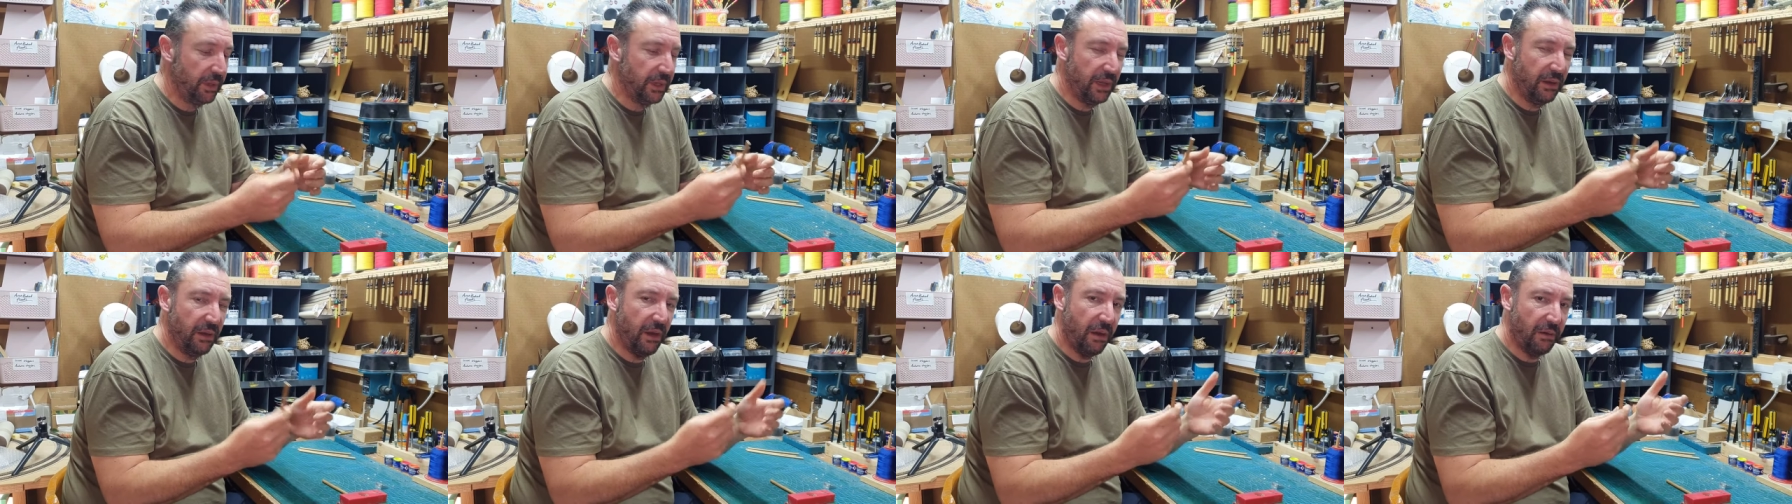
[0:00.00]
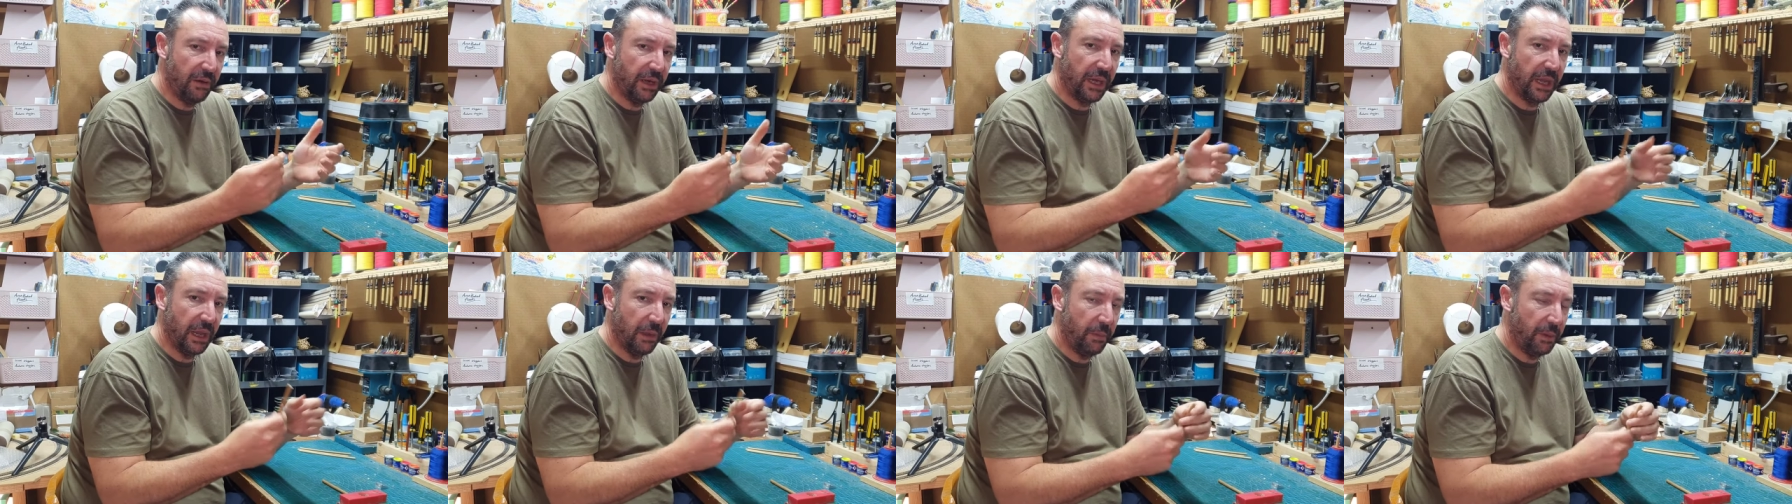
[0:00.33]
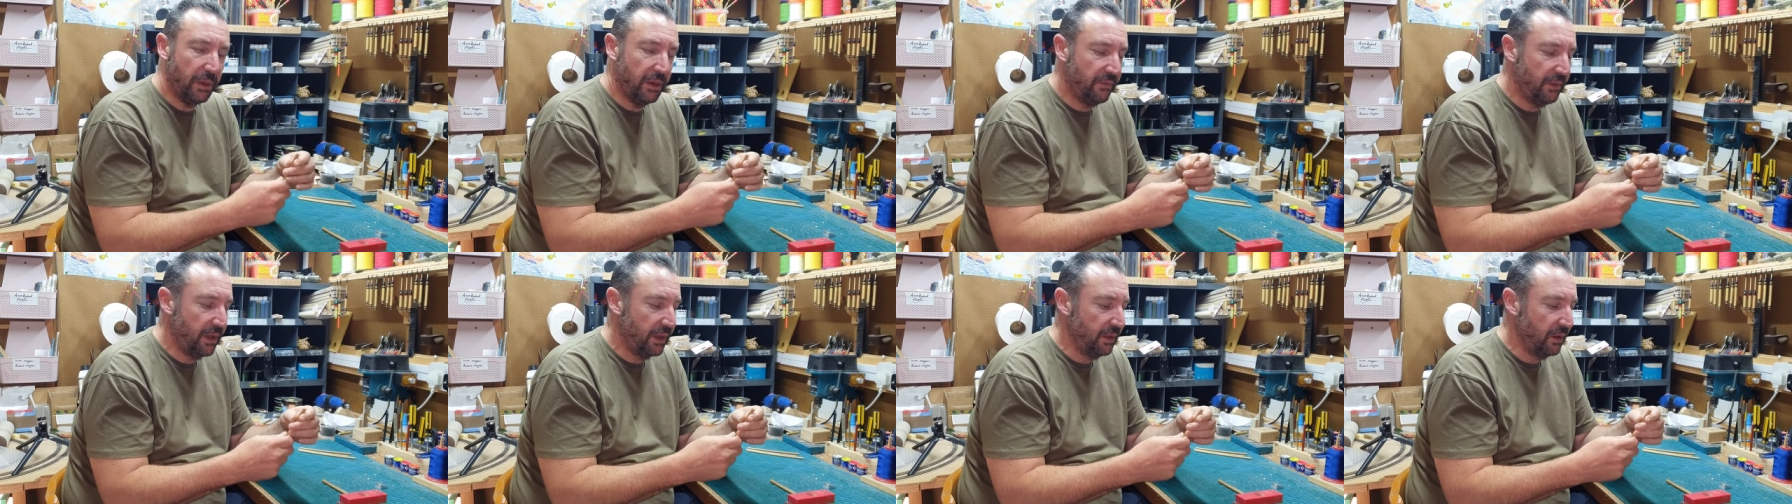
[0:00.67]
But there are a
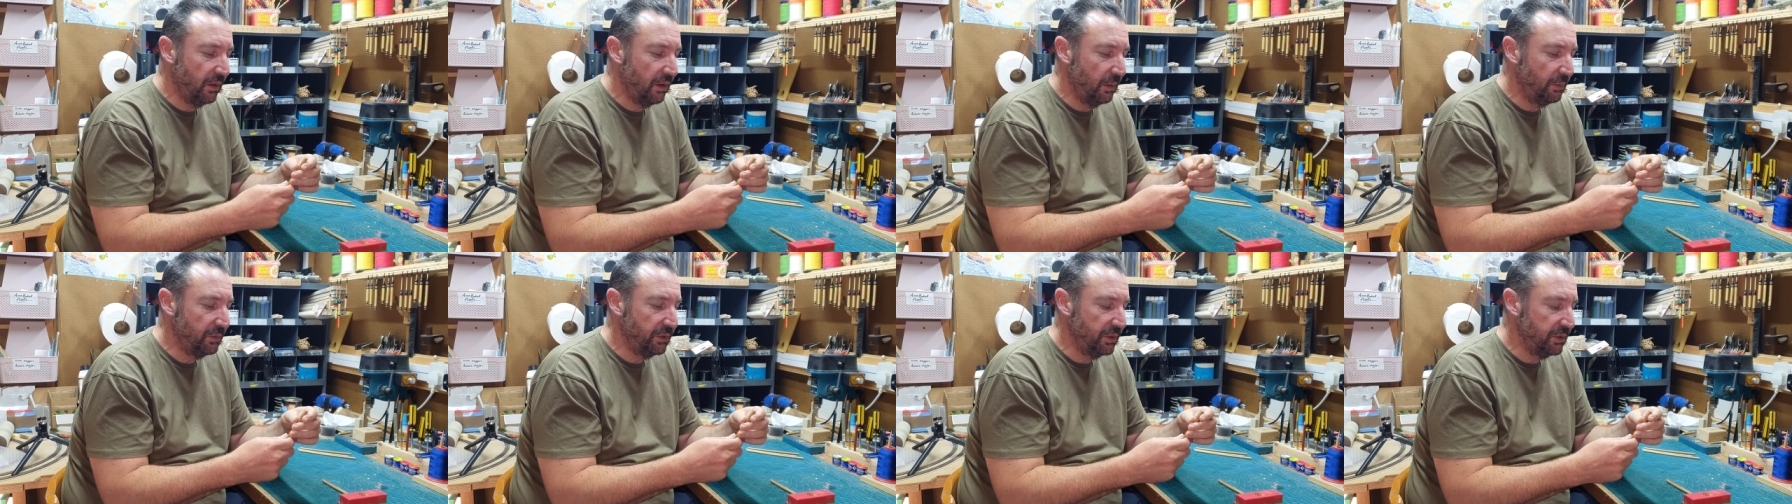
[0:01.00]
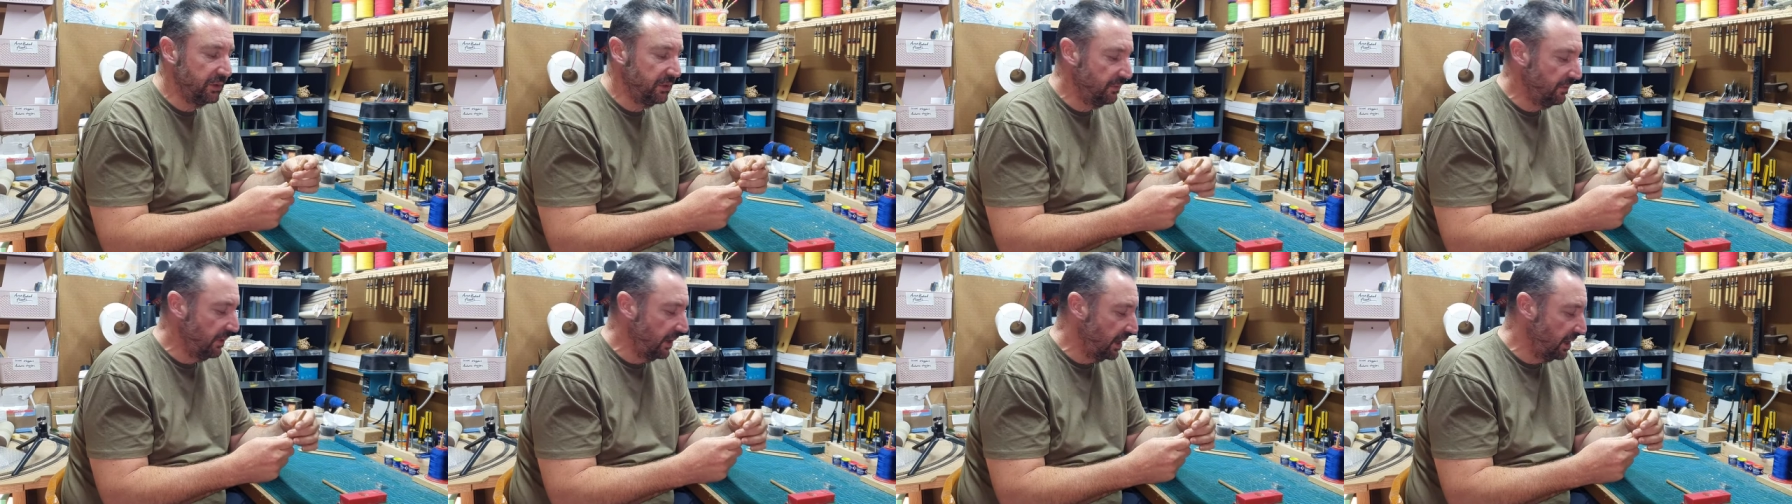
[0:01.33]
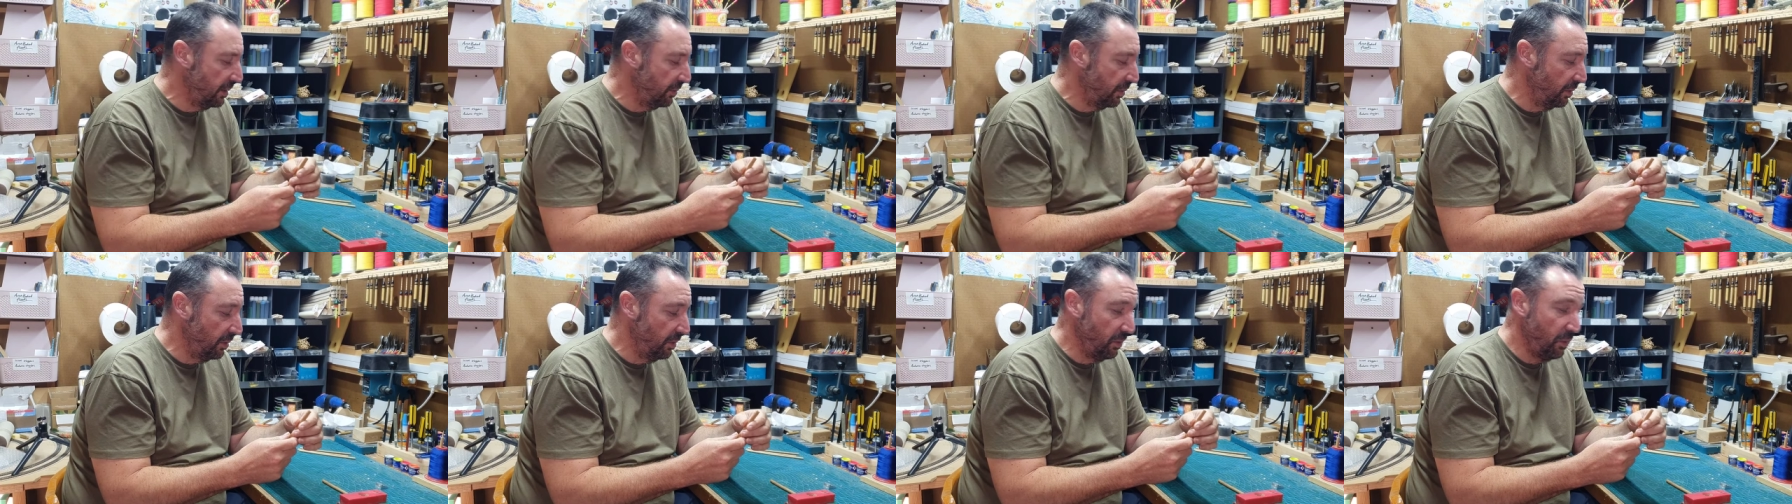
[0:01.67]
couple of other options
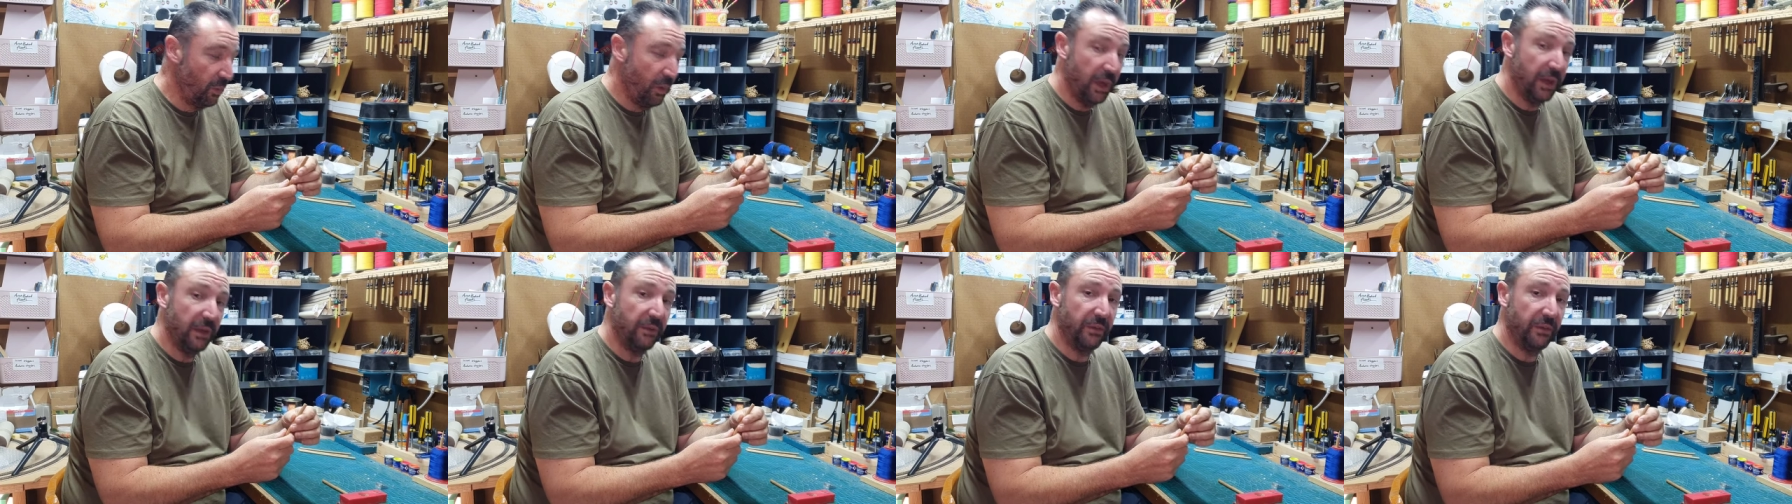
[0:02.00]
available.